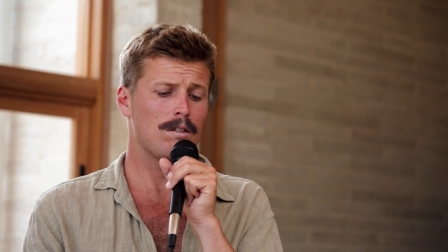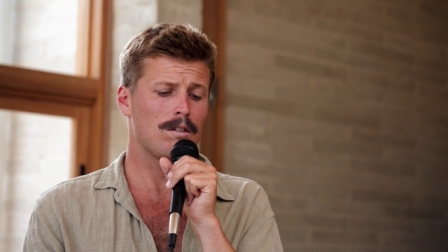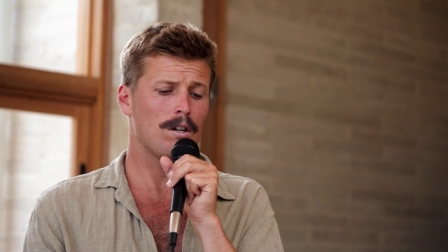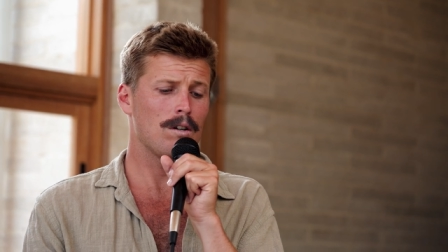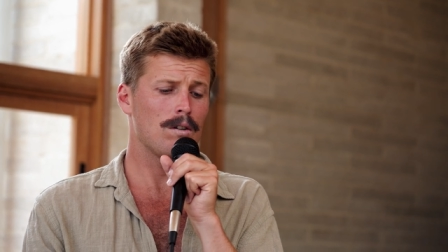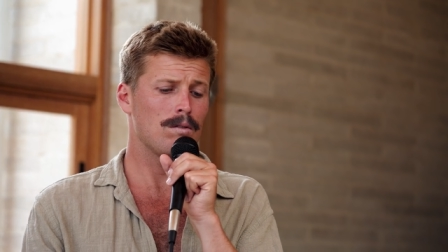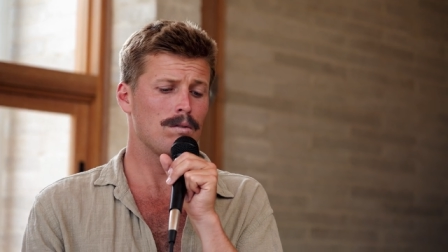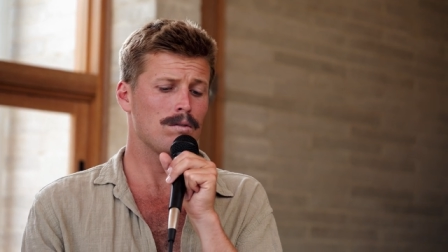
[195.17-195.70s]

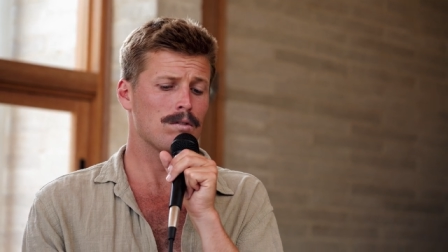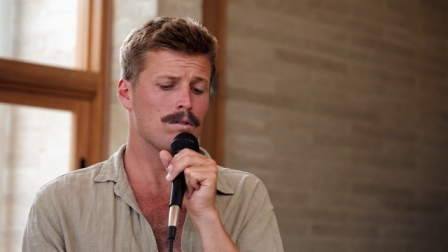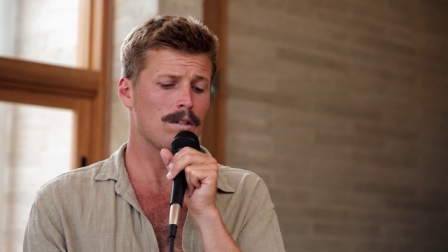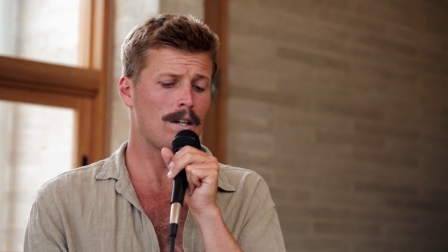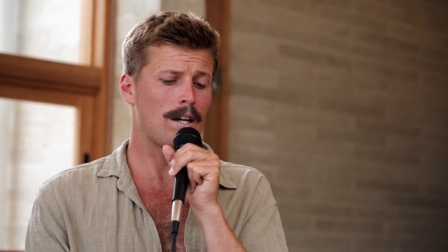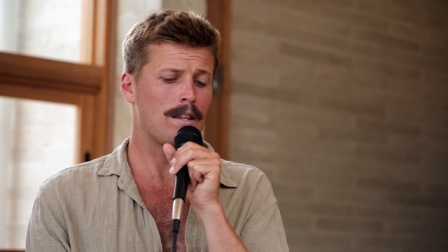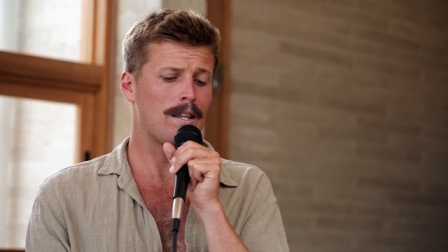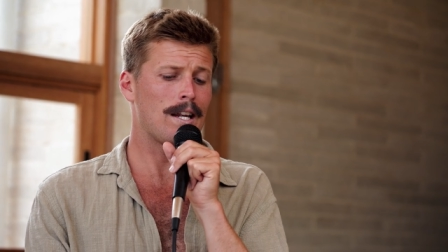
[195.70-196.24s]
girls
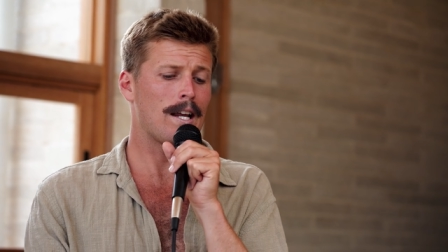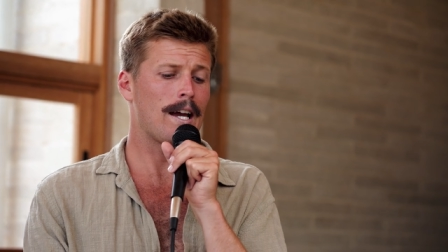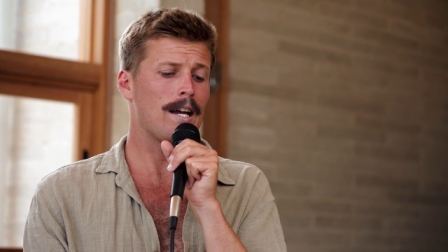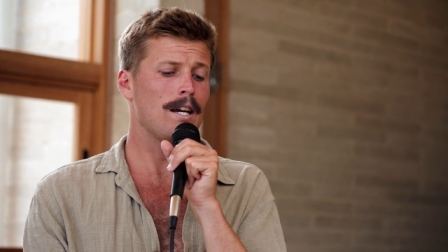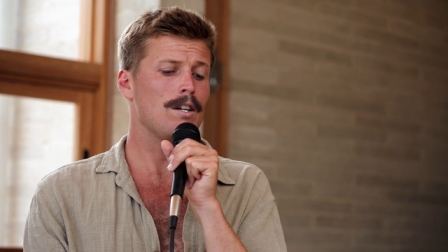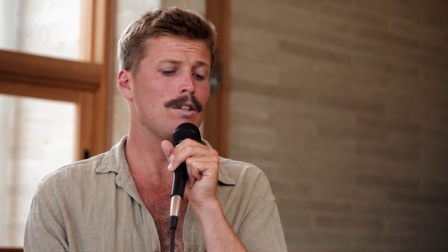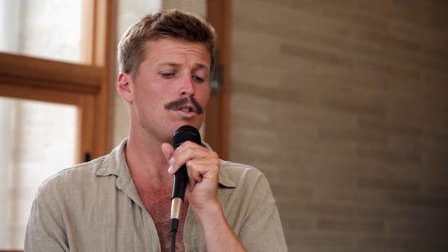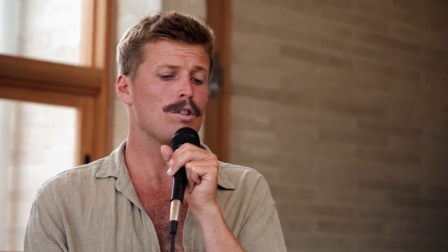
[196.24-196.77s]
at that
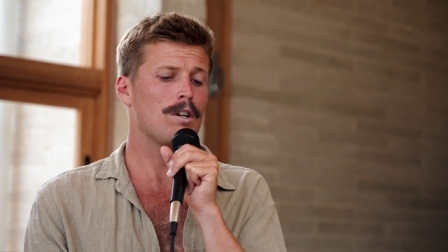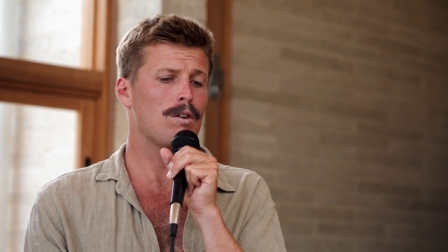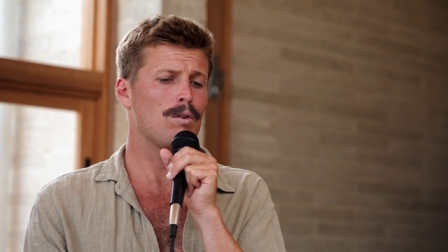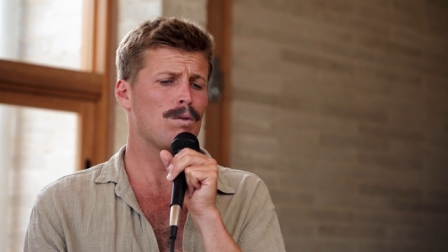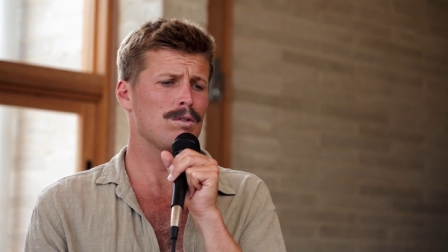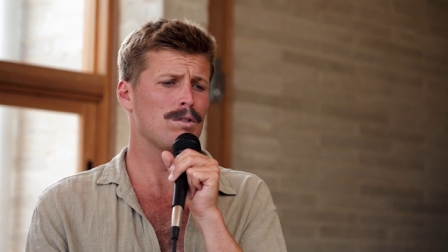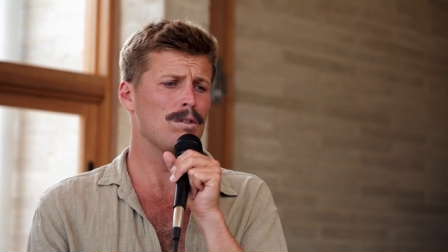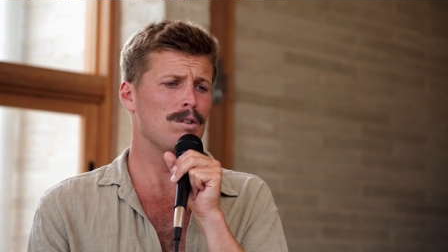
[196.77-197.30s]
age are
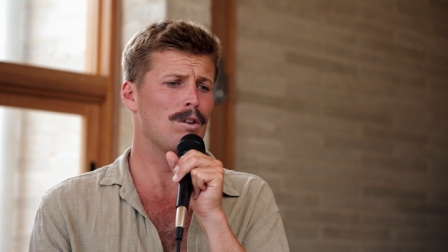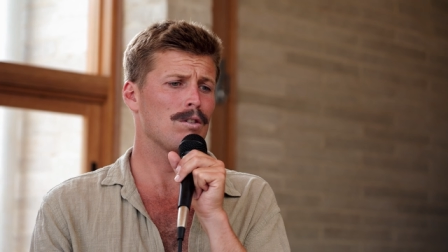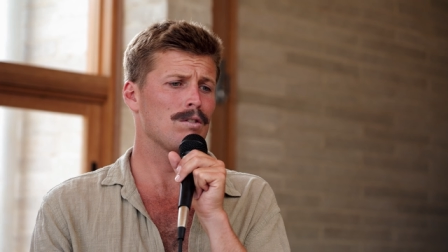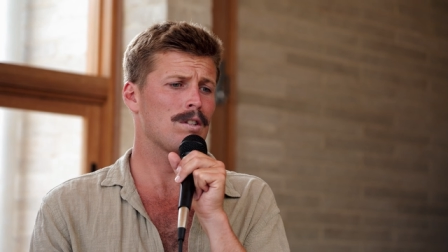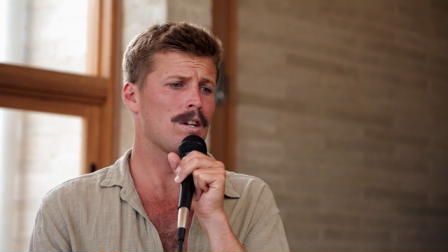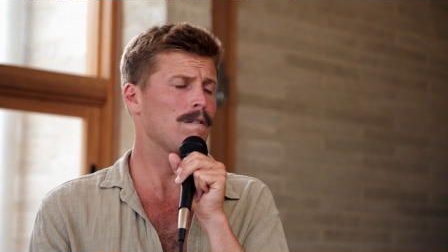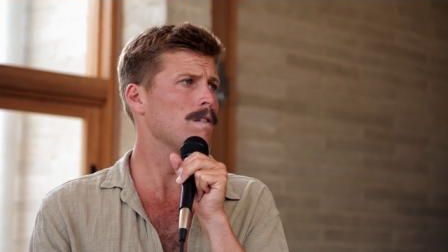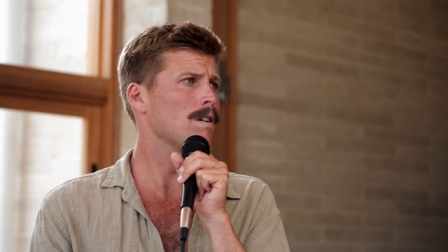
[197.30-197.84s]
also a
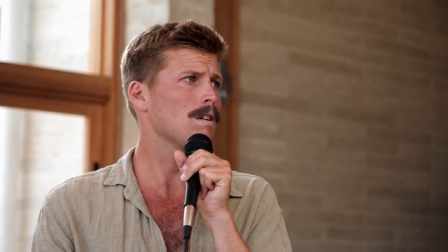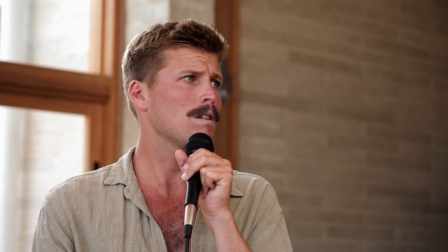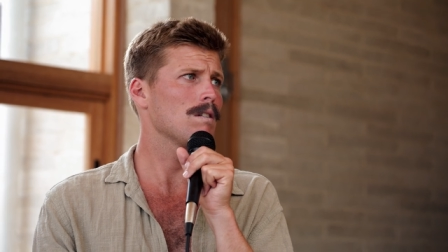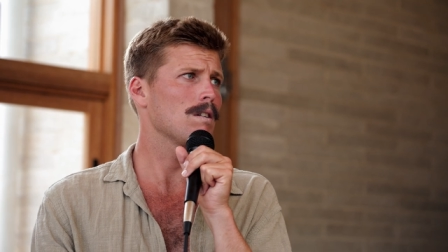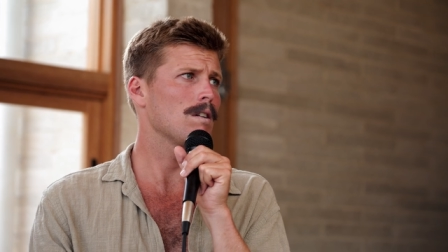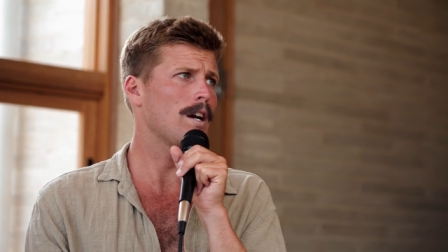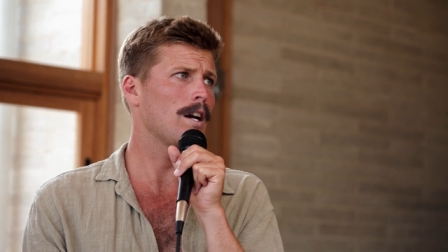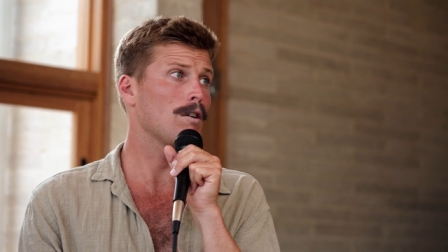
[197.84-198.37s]
lot tougher
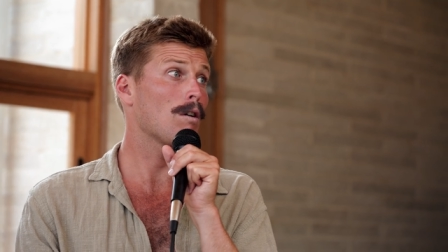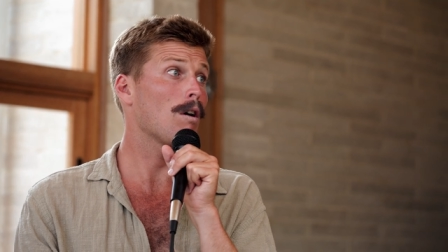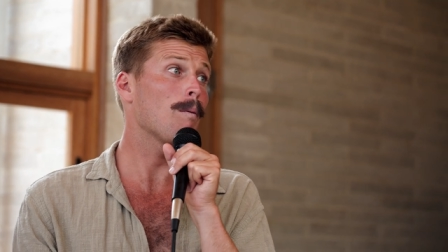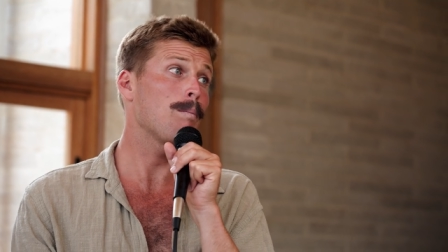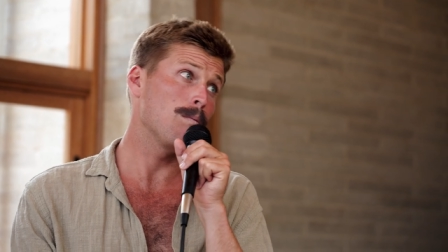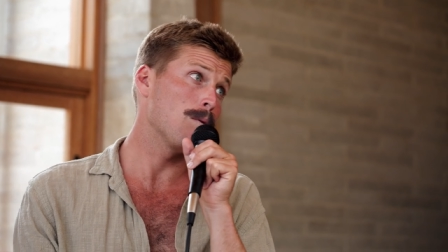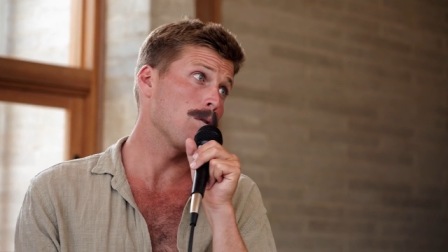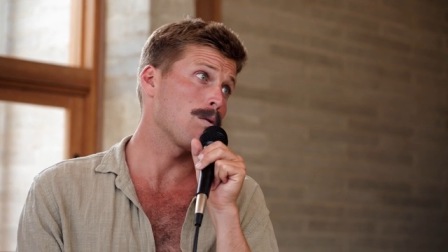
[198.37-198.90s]
and grow
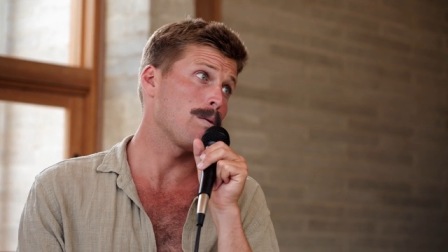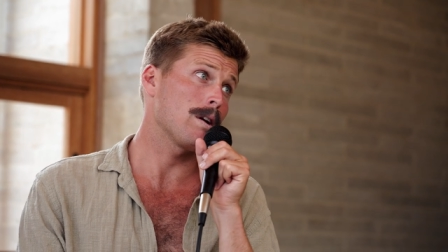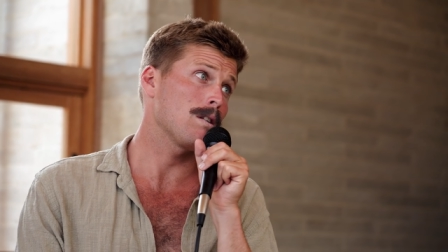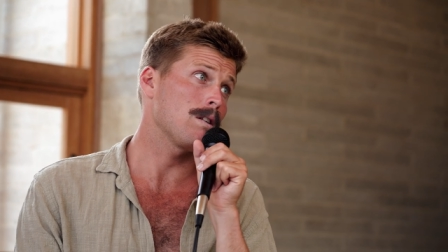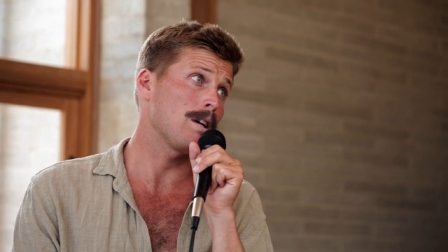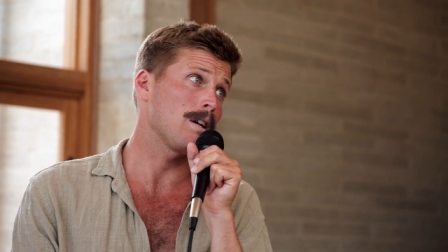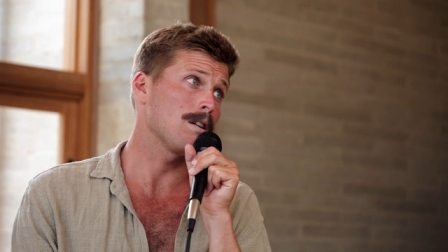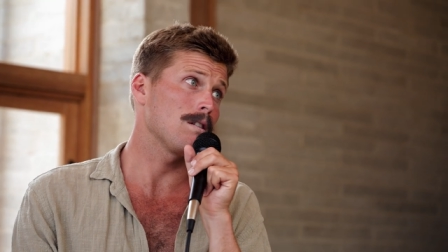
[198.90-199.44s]
up more
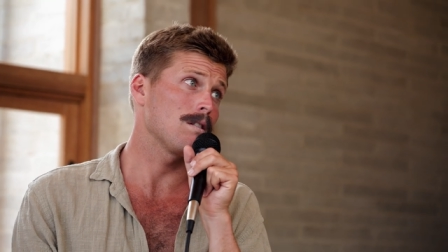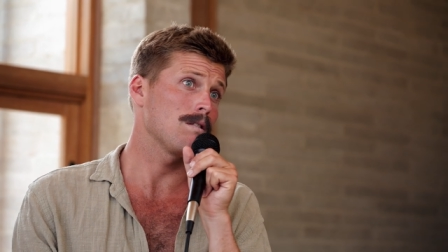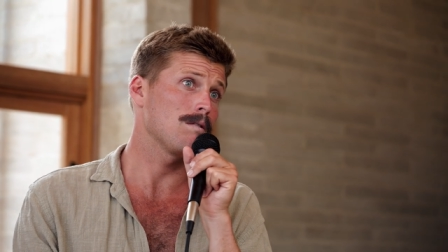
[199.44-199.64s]
quickly.